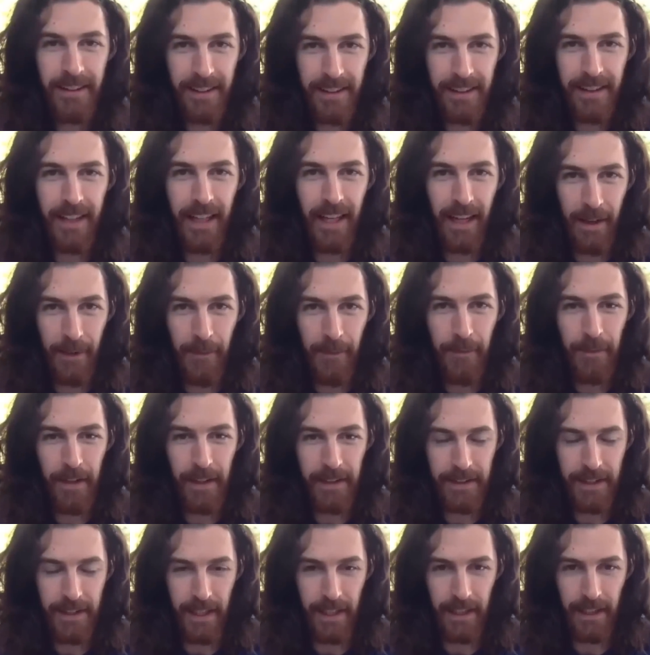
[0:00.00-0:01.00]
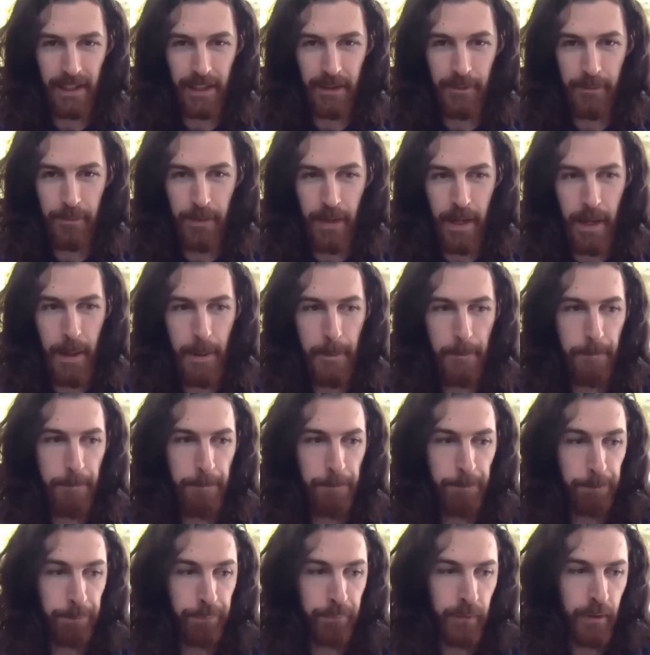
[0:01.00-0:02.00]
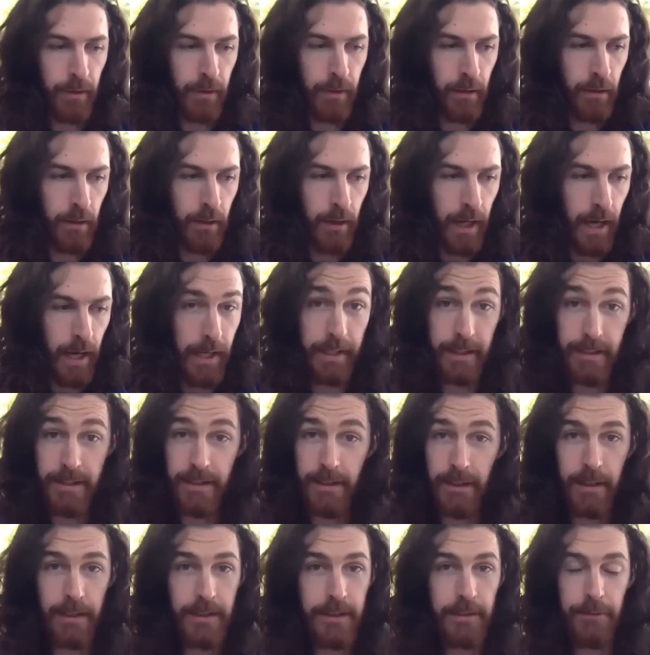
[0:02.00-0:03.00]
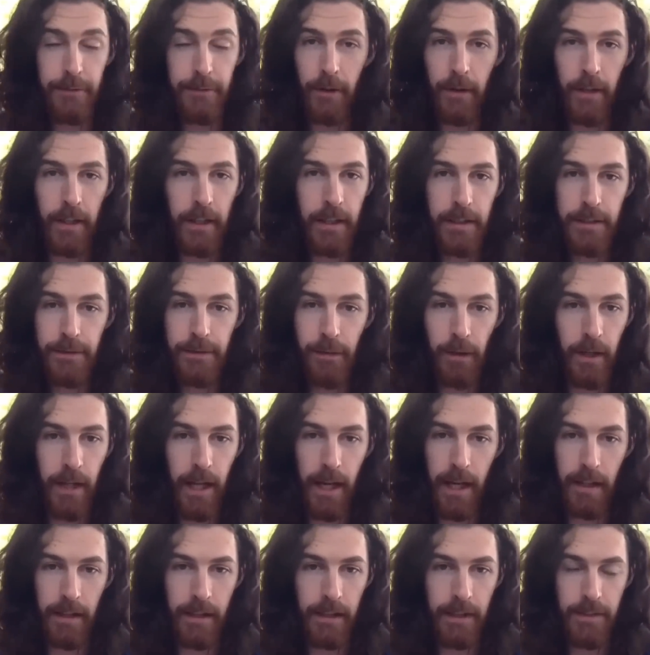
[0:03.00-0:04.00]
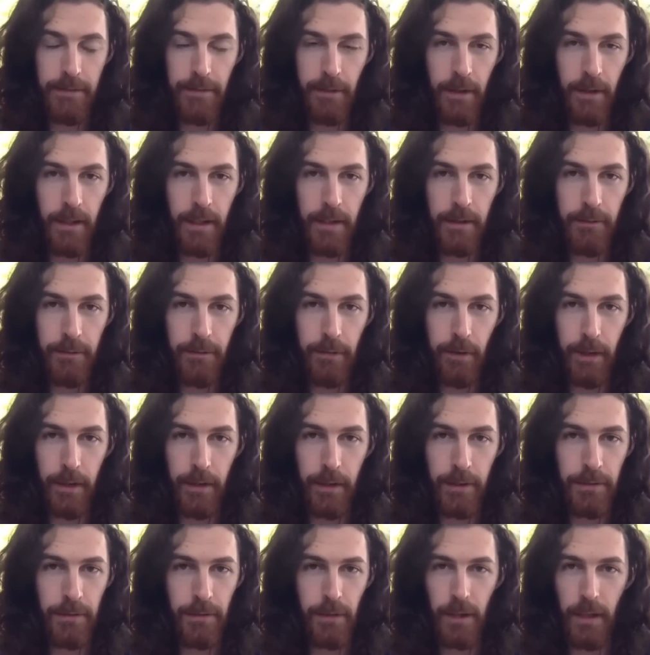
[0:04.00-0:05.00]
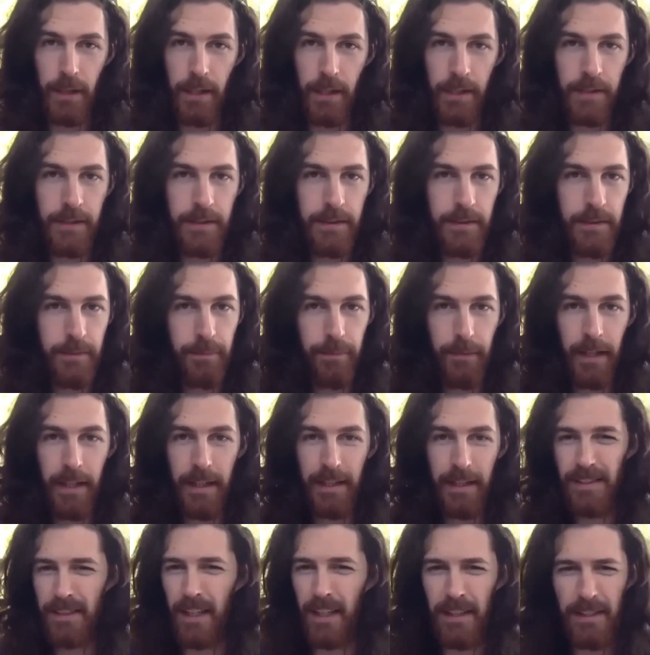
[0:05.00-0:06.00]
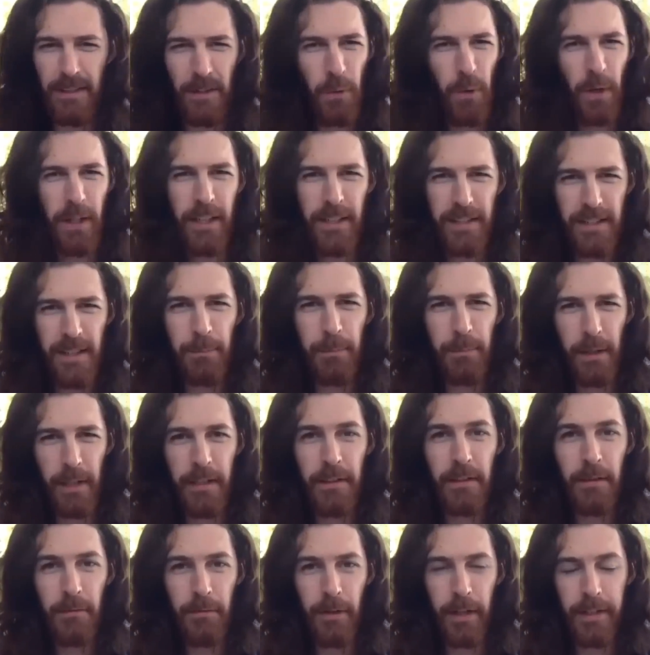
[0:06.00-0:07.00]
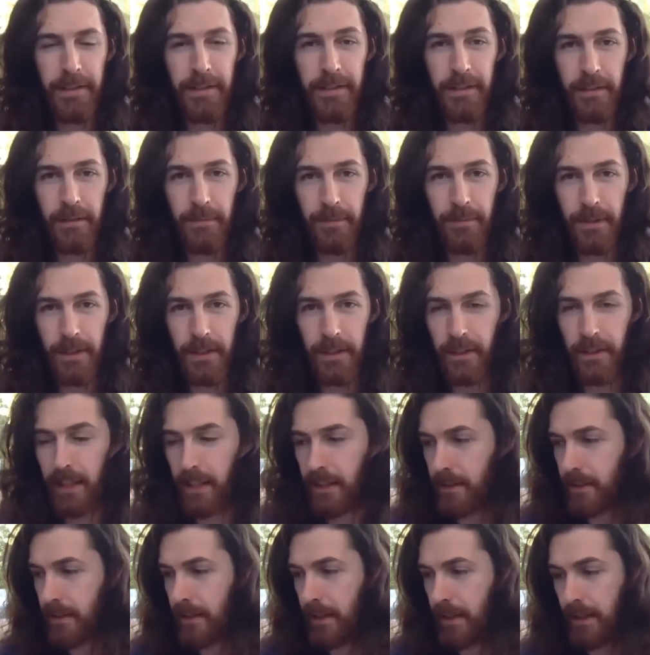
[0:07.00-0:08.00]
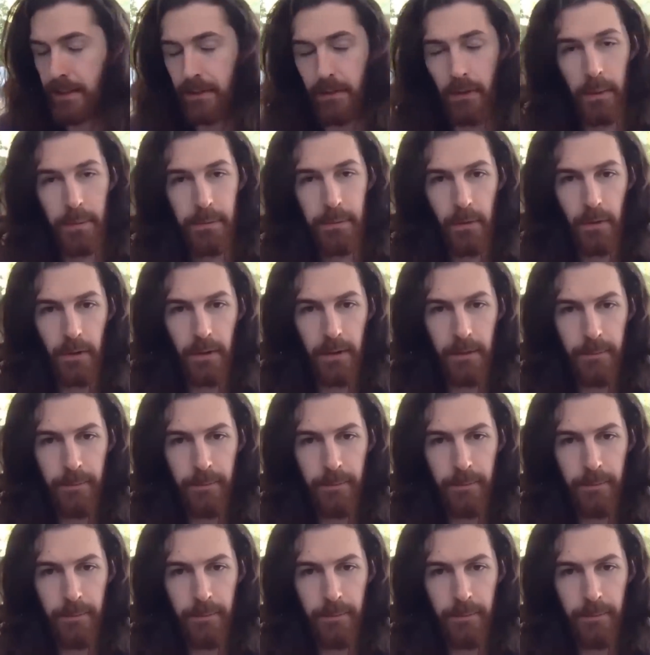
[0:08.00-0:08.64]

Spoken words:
Yeah, exactly. And it's very handy. It's very very useful, and it's quite a simple interface to get to grips with.